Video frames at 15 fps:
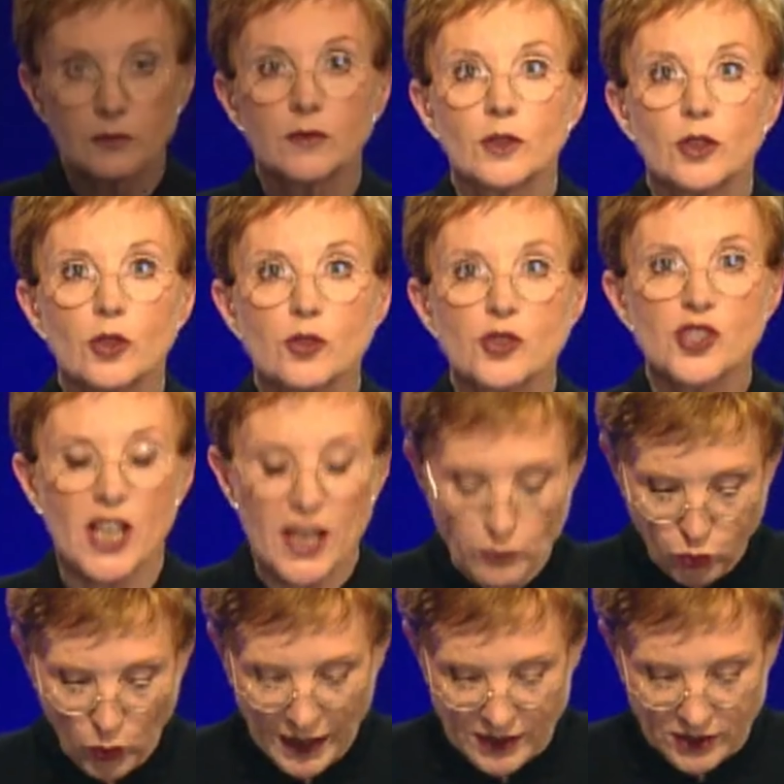Who's
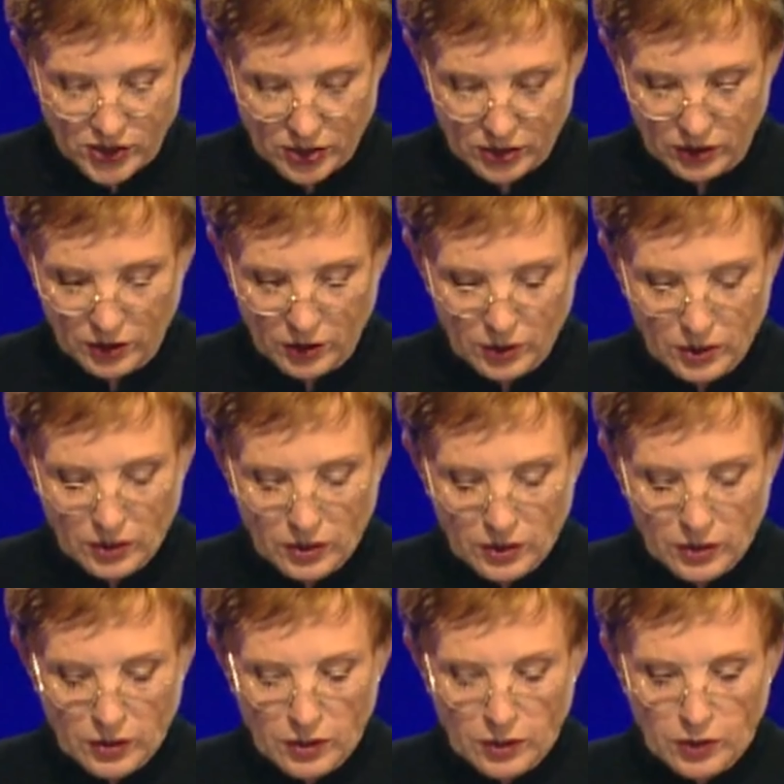dead weight?
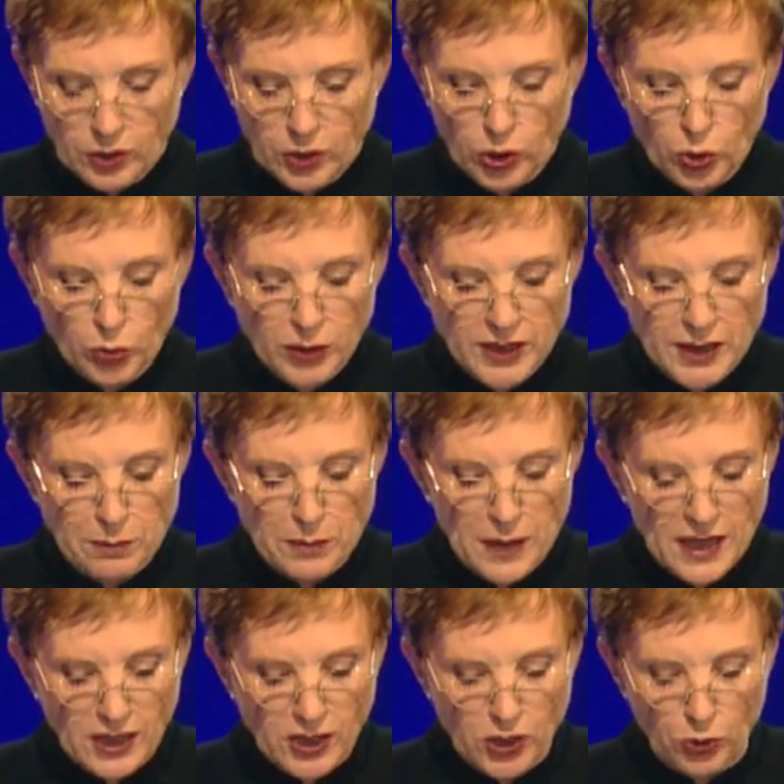Who would it
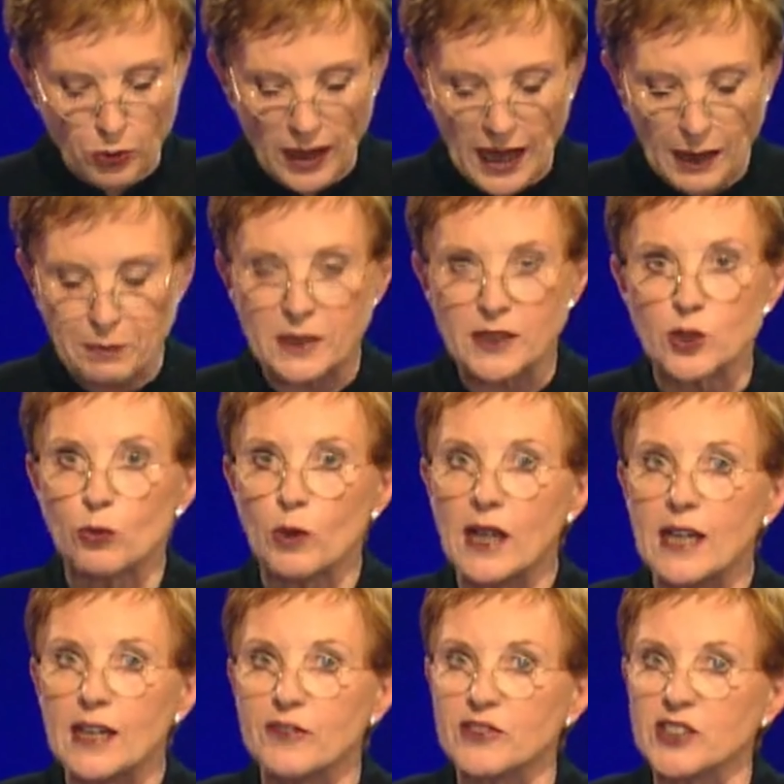make you happy to
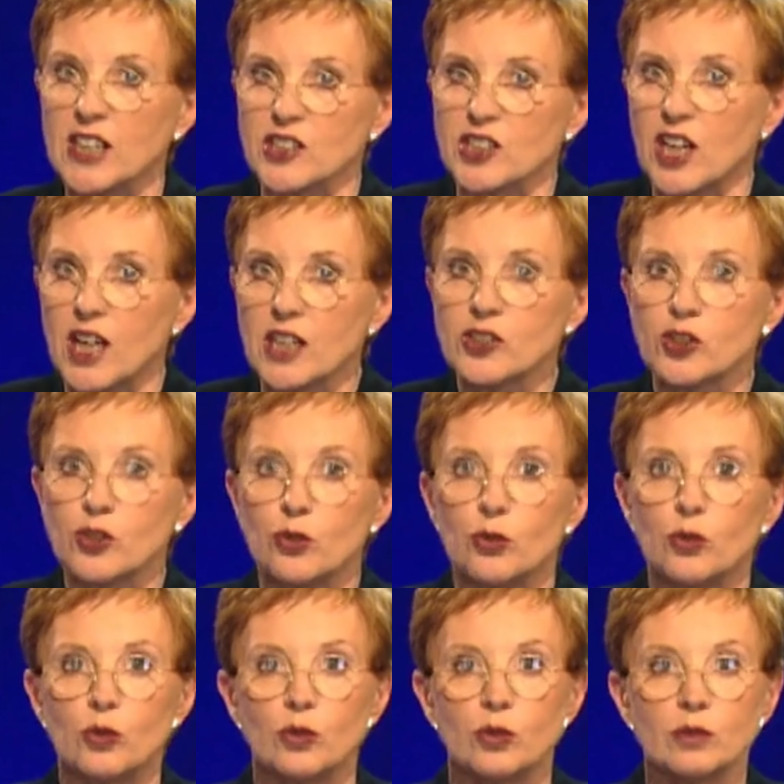wave ta-ta
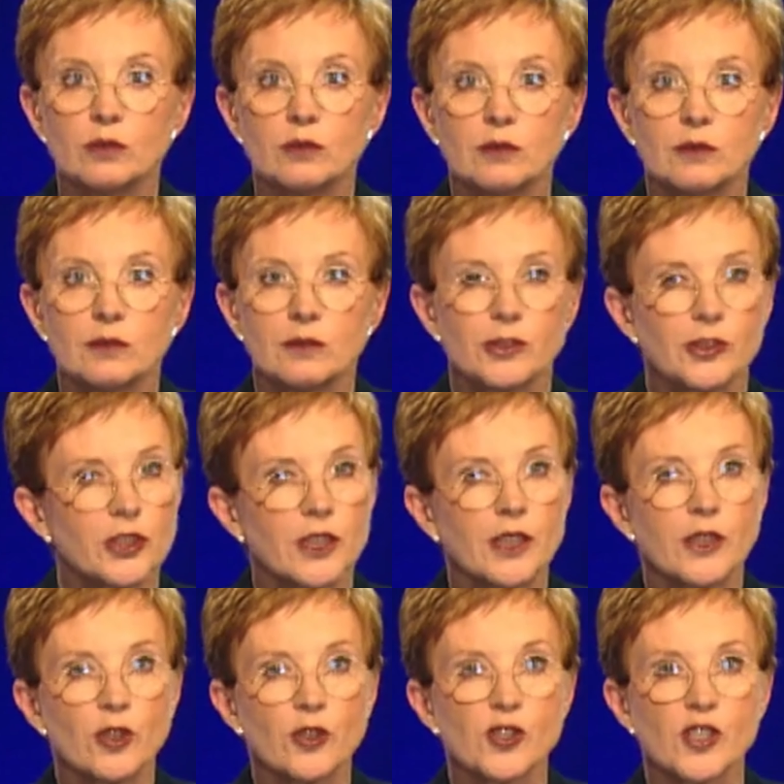to?
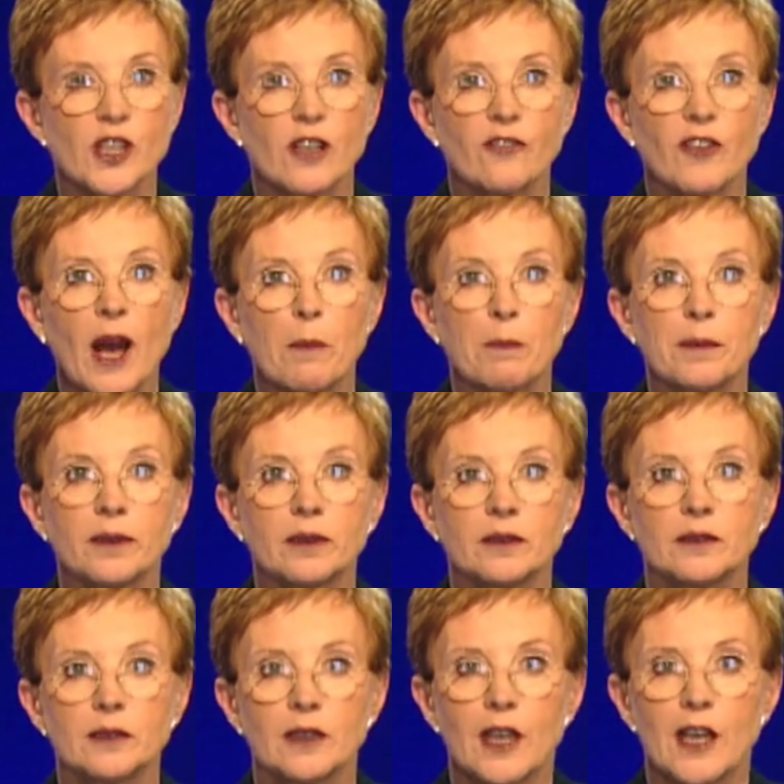Cheer yourself up
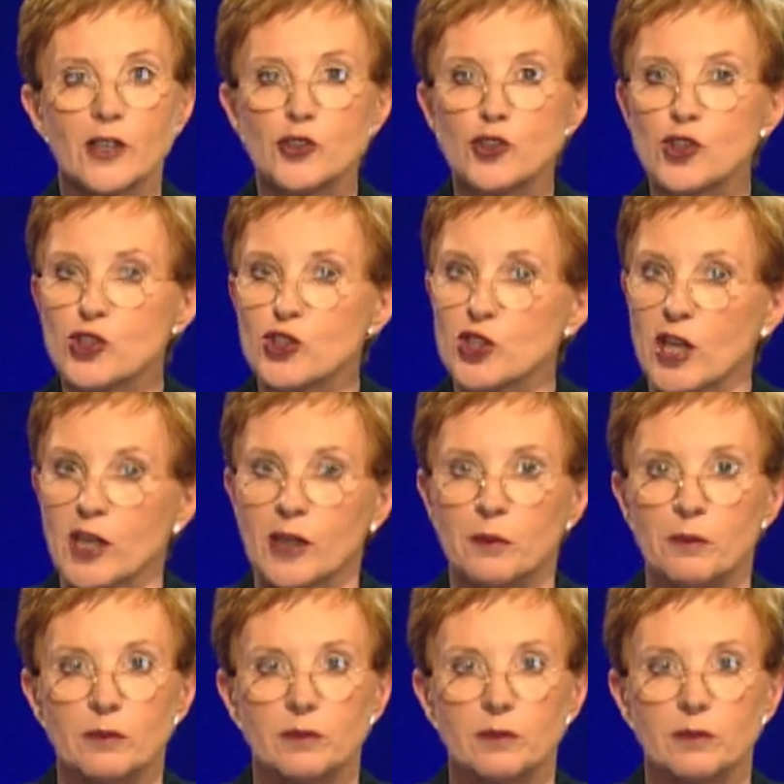and chuck 'em.